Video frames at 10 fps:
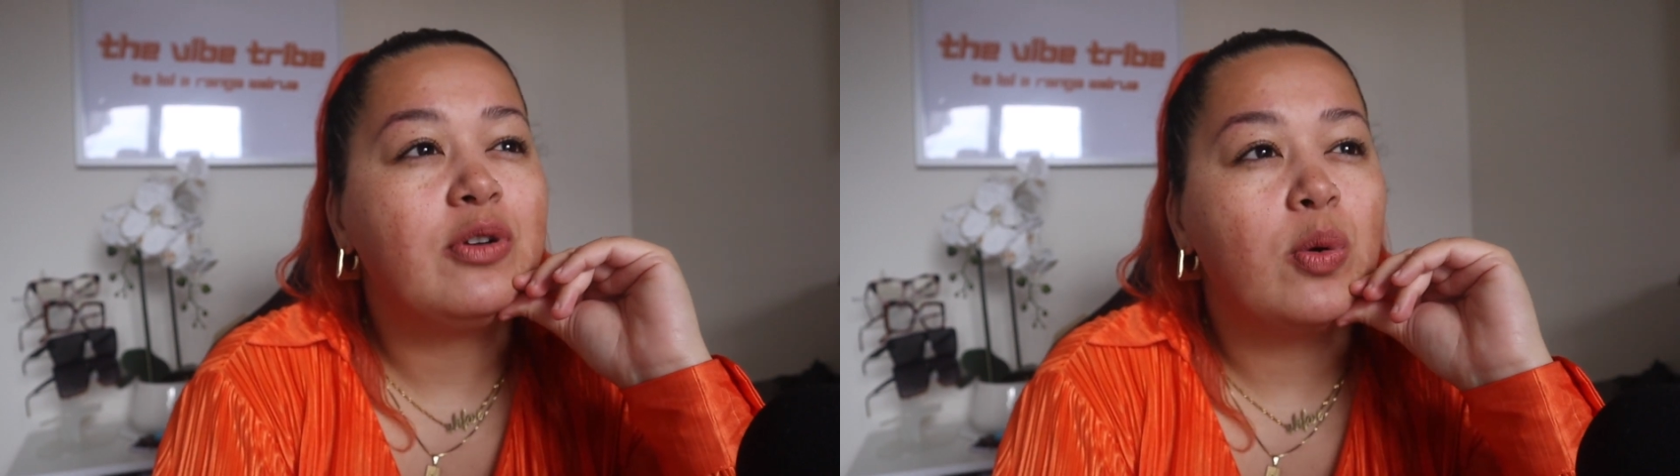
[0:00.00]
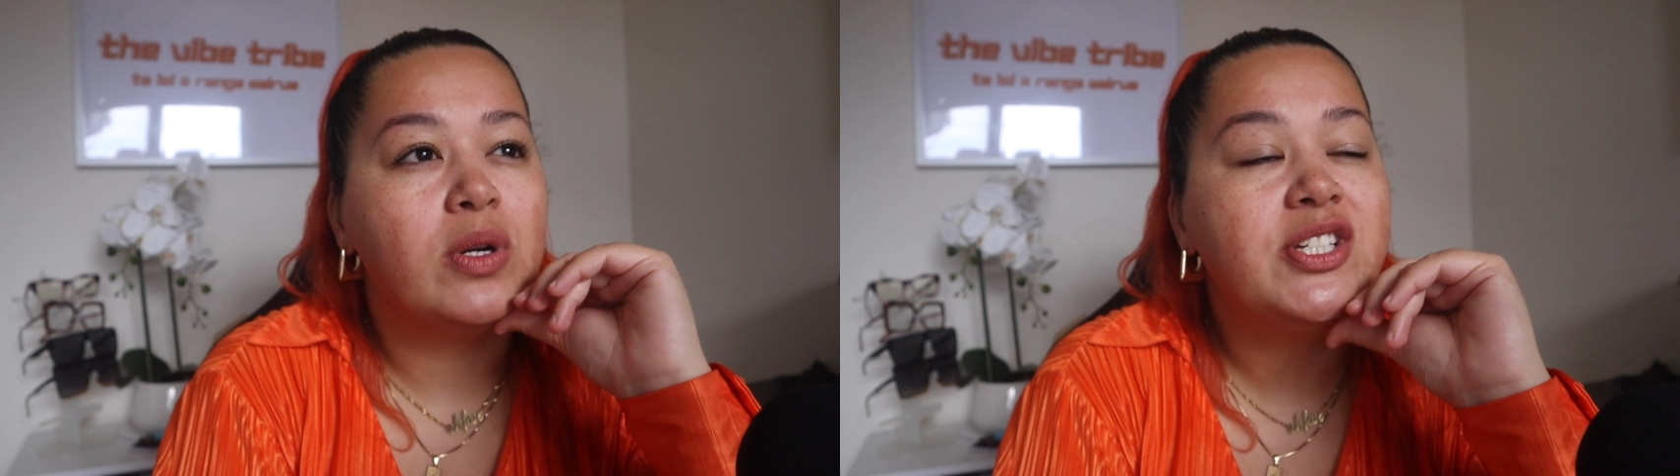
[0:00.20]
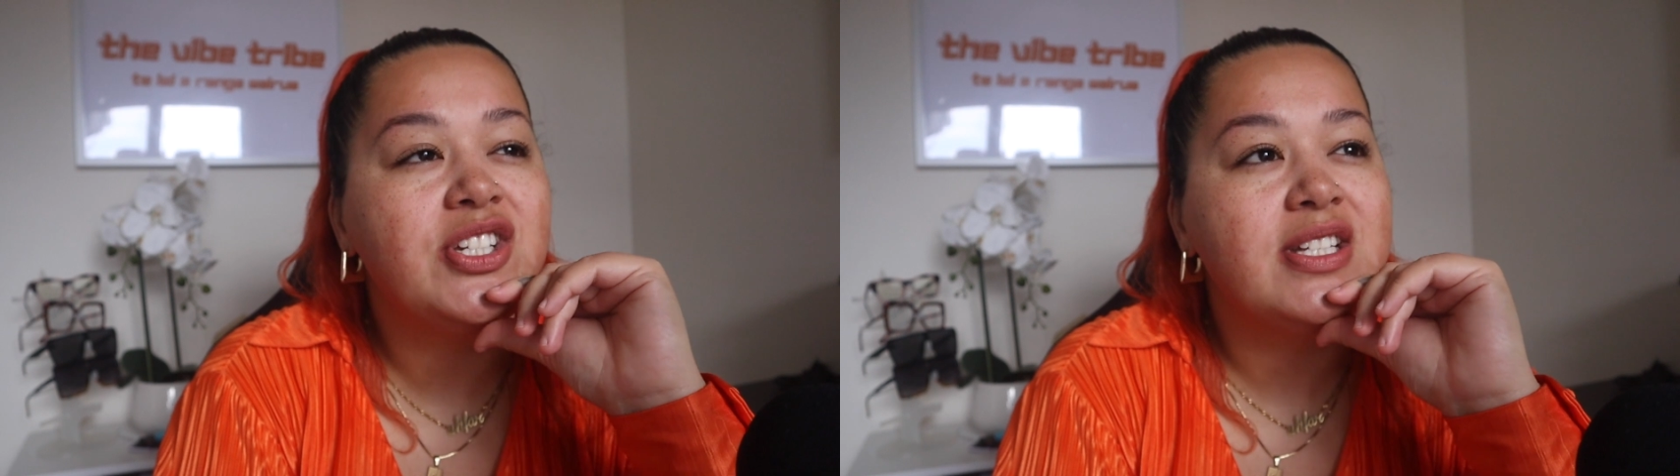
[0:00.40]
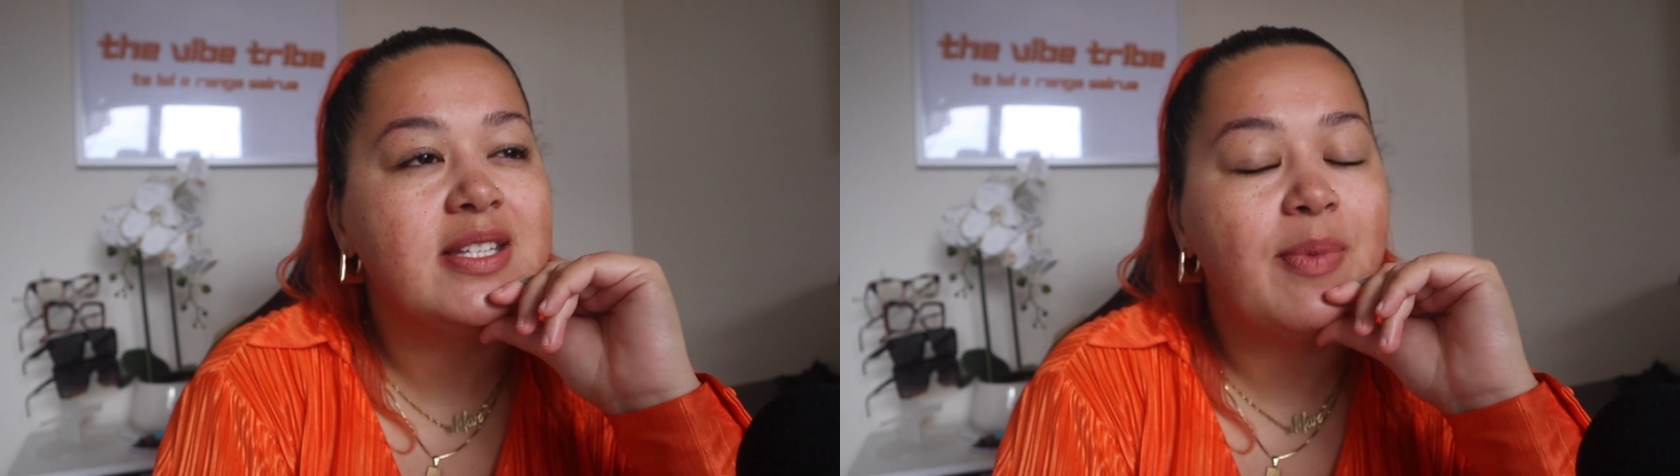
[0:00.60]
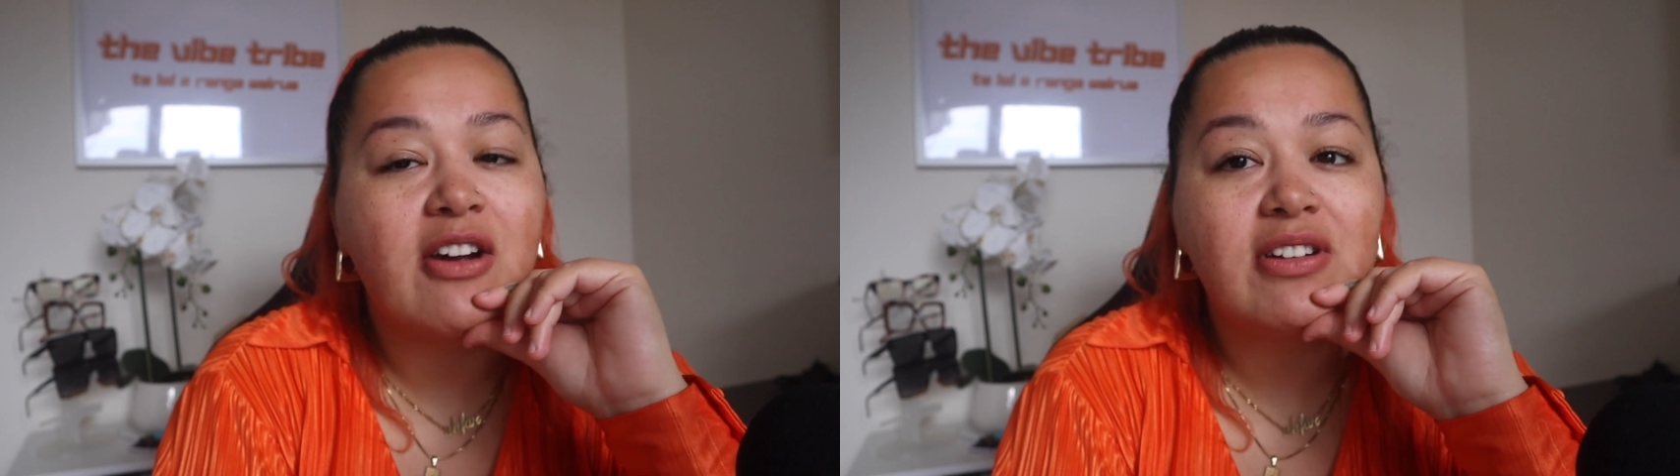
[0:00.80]
questions
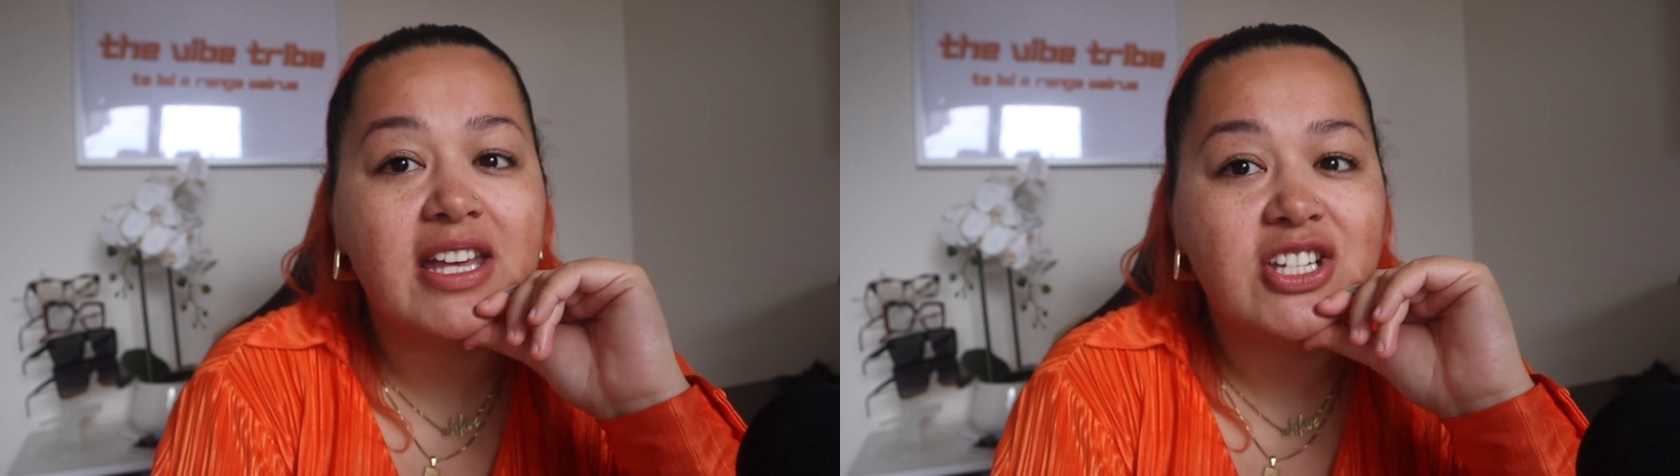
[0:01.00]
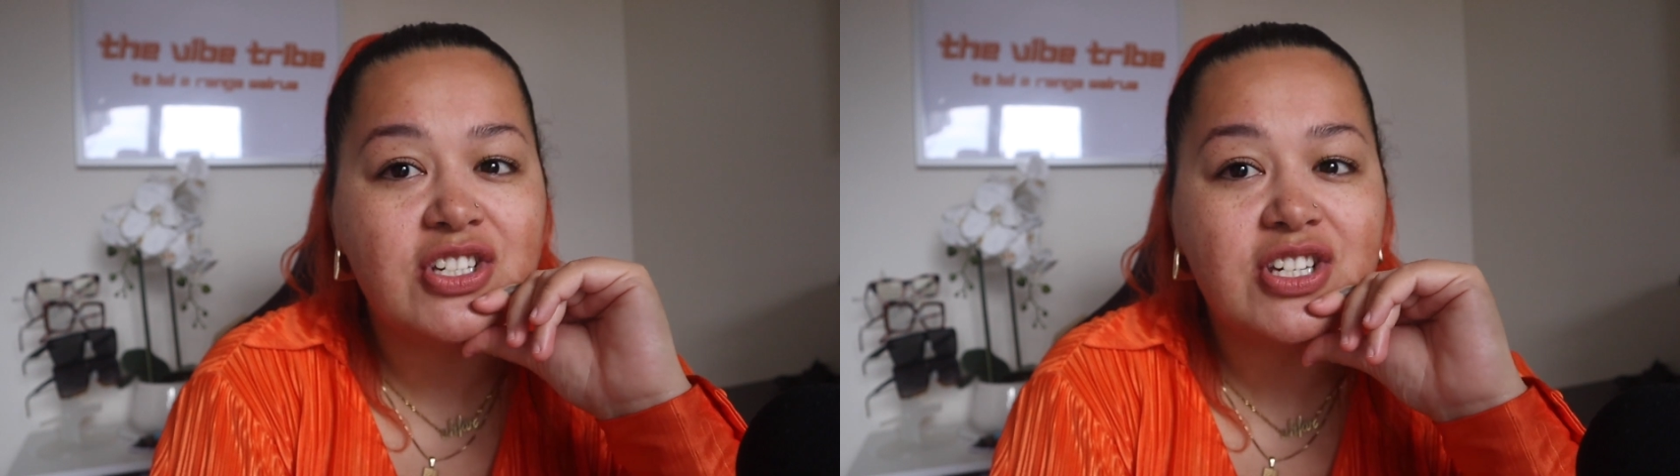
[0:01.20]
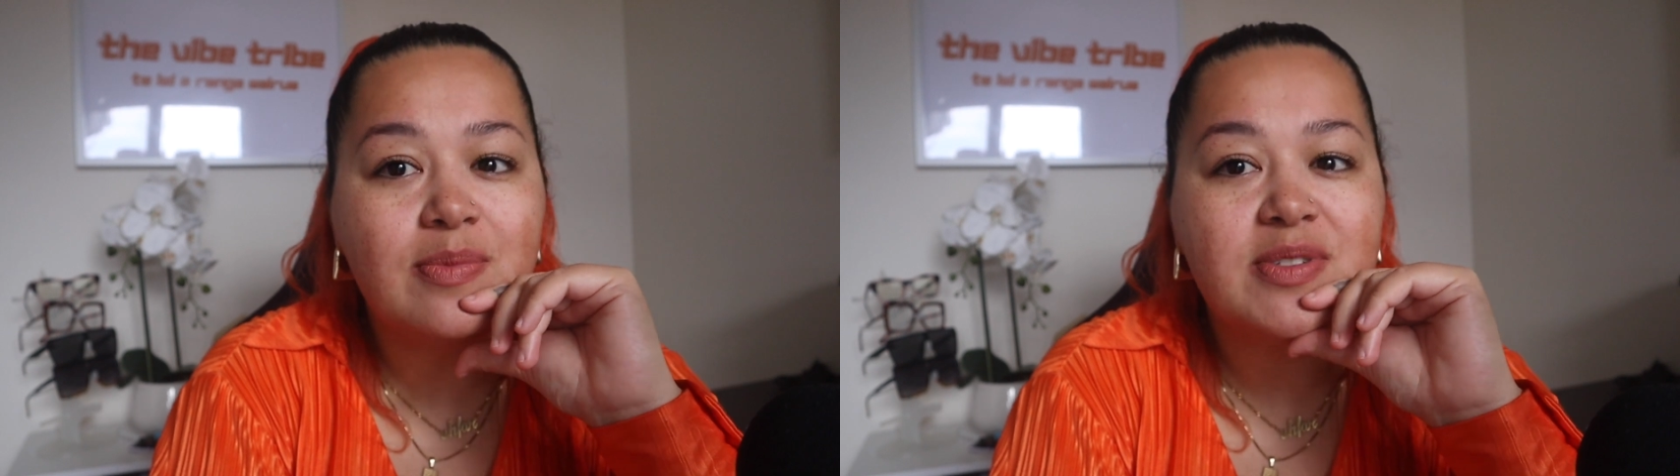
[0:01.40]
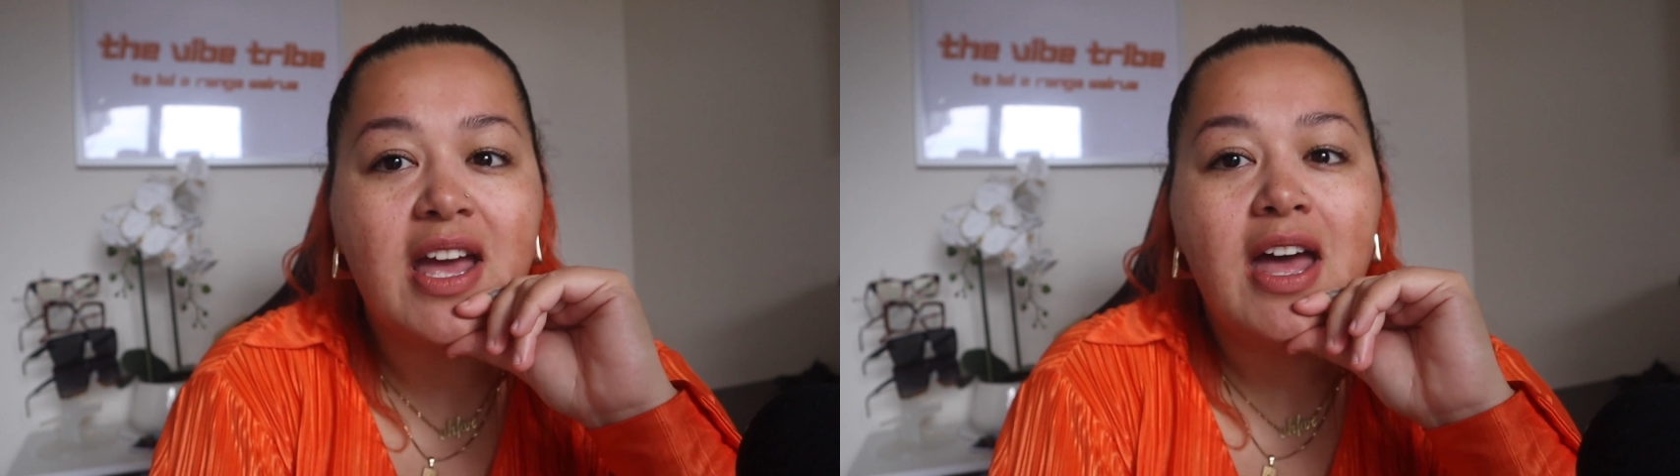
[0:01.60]
about relationships,